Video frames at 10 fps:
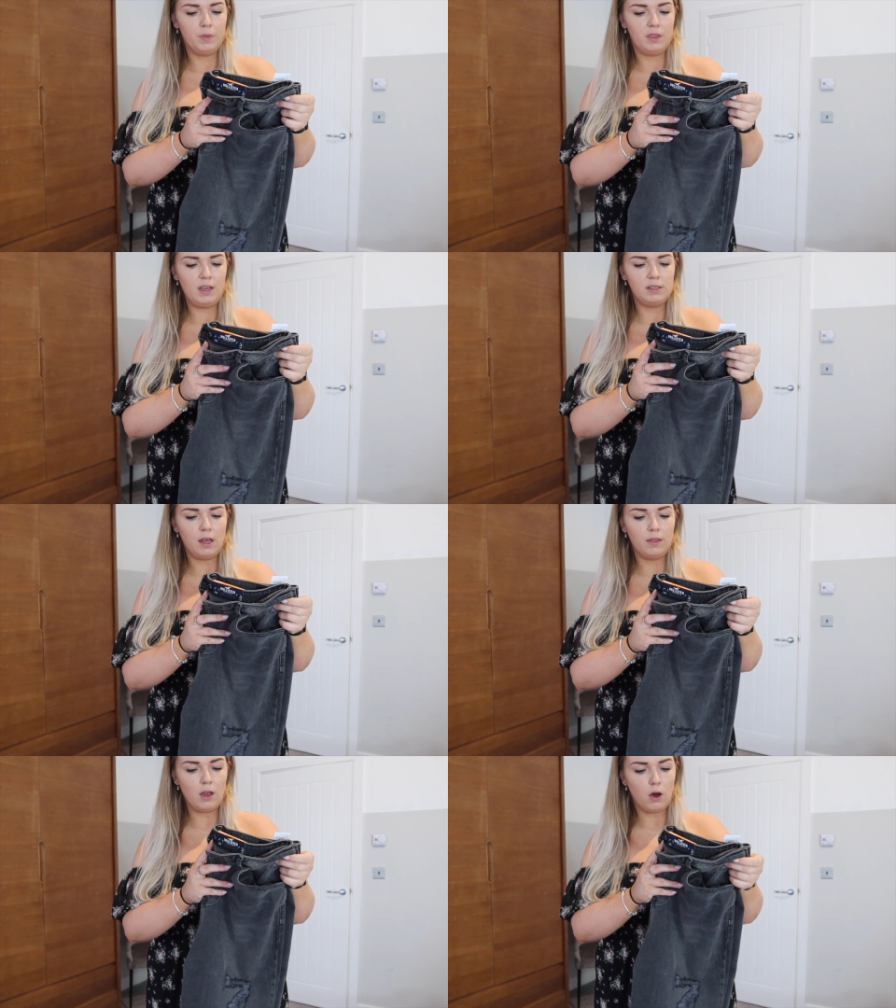These
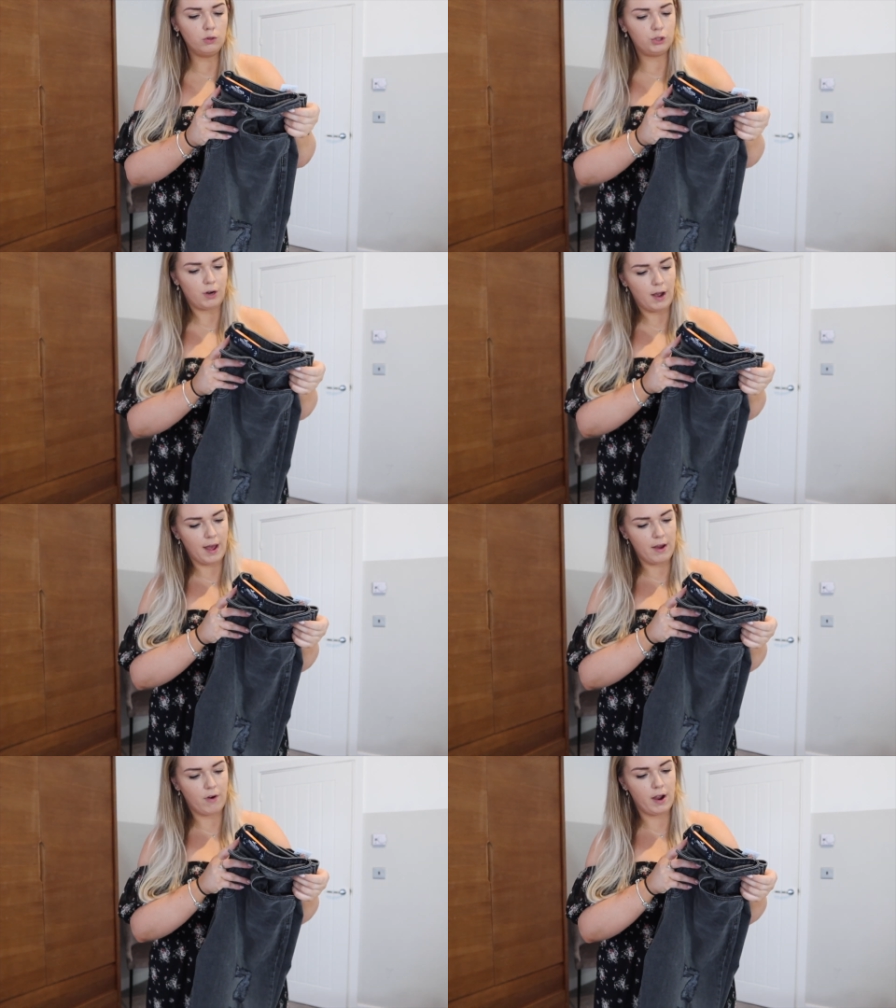are the ultra
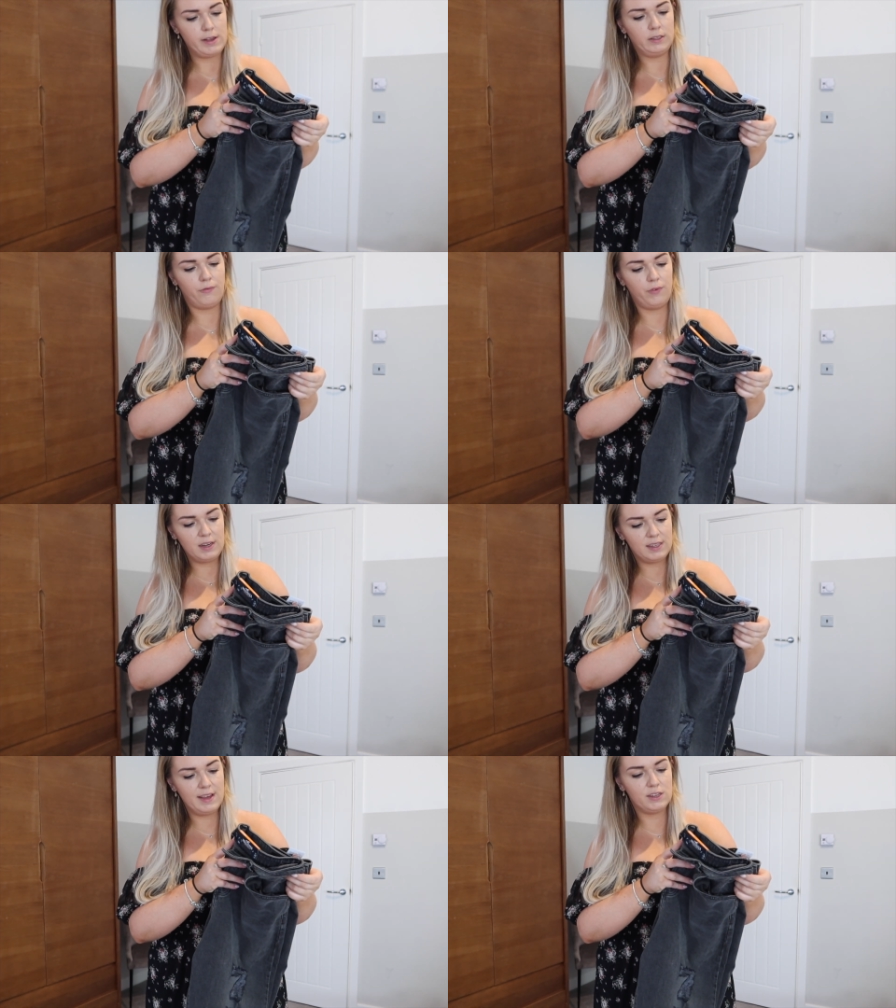high rise
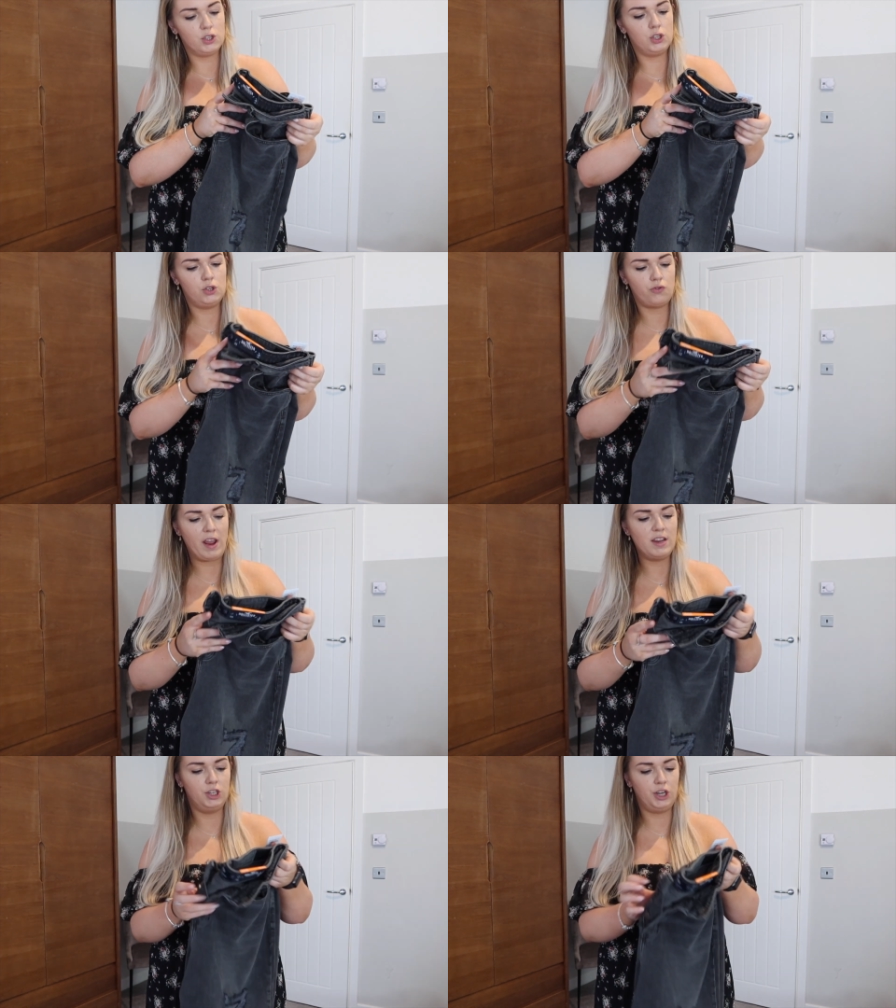vintage
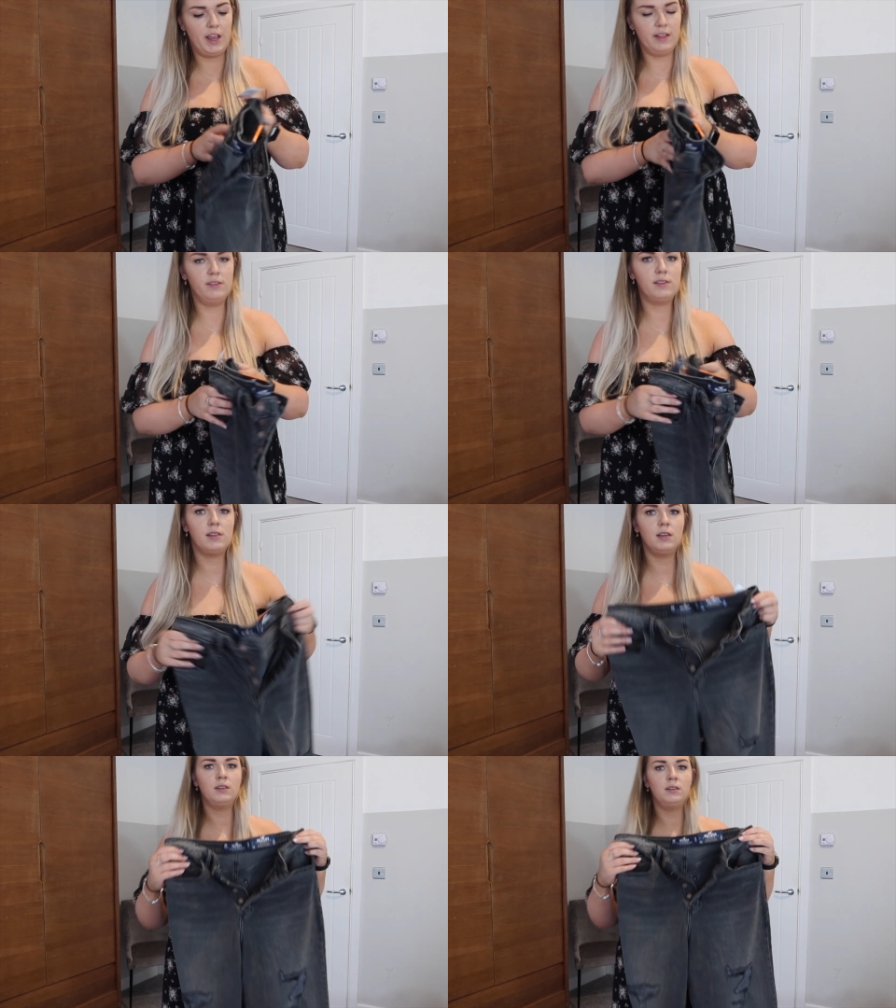straight jeans.